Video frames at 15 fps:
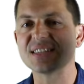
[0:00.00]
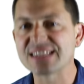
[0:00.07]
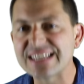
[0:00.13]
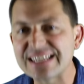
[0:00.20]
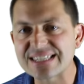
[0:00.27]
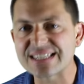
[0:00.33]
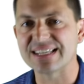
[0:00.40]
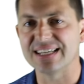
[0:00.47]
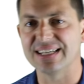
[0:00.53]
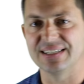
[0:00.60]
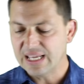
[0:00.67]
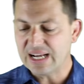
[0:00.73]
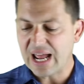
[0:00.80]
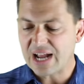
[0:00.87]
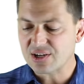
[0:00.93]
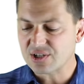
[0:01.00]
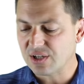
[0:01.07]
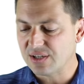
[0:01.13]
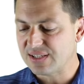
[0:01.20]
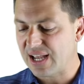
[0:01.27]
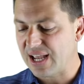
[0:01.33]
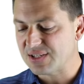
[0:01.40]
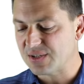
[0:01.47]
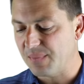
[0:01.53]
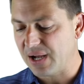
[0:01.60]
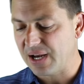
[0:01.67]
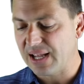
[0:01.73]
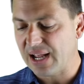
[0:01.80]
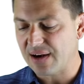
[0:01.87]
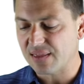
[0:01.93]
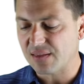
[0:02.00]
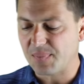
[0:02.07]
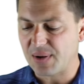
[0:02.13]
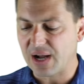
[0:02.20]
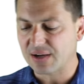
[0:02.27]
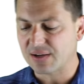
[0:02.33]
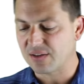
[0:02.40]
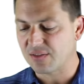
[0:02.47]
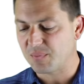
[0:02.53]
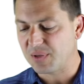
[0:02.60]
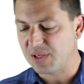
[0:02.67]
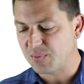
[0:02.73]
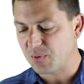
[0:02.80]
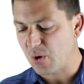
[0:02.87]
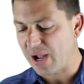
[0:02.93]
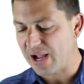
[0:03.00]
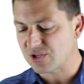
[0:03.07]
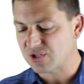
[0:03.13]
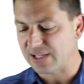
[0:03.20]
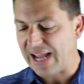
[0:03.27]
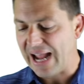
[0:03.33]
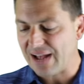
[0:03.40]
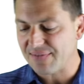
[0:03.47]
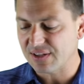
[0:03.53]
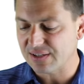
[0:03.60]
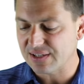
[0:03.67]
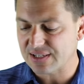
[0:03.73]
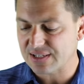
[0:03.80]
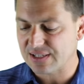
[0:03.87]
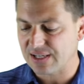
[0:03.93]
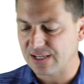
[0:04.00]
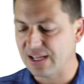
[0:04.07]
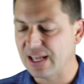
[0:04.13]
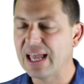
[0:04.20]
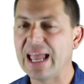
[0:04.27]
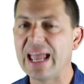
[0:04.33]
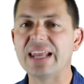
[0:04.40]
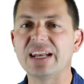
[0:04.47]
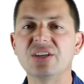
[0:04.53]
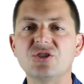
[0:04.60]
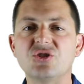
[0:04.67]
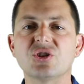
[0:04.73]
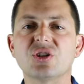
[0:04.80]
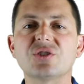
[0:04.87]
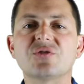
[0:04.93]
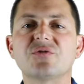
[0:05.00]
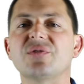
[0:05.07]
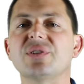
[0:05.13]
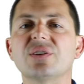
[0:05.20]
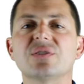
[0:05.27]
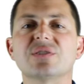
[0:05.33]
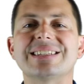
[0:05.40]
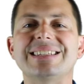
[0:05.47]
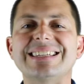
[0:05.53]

the listing. It actually takes money out of the pocket of the people who actually have the listing, and it just feels